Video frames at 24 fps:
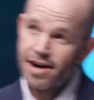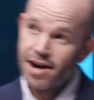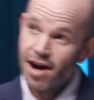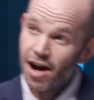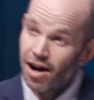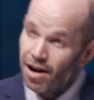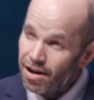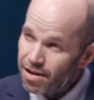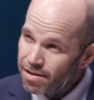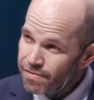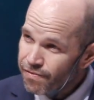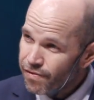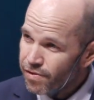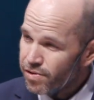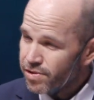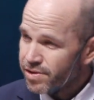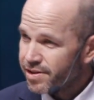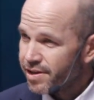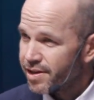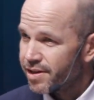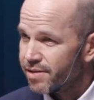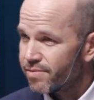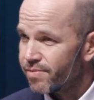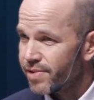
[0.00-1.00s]
all
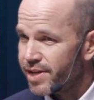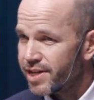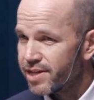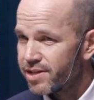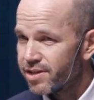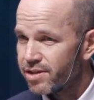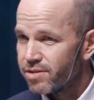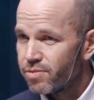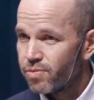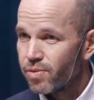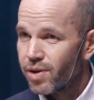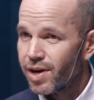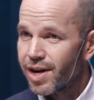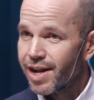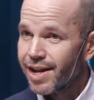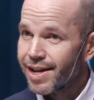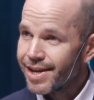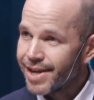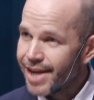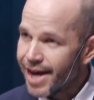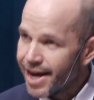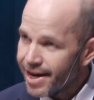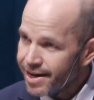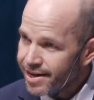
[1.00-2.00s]
14 regions were
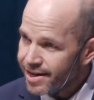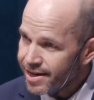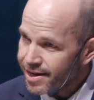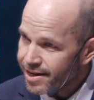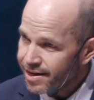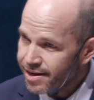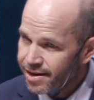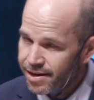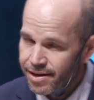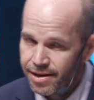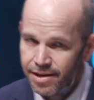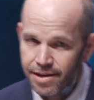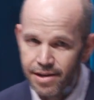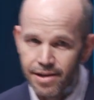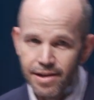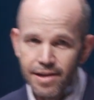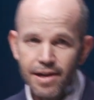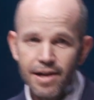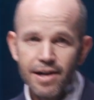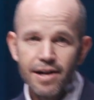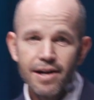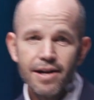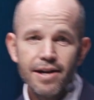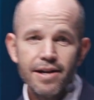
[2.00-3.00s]
lagging
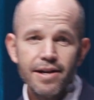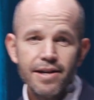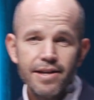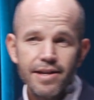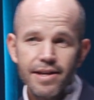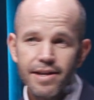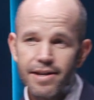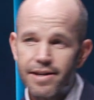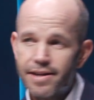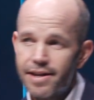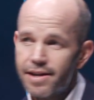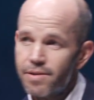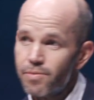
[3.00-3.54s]
in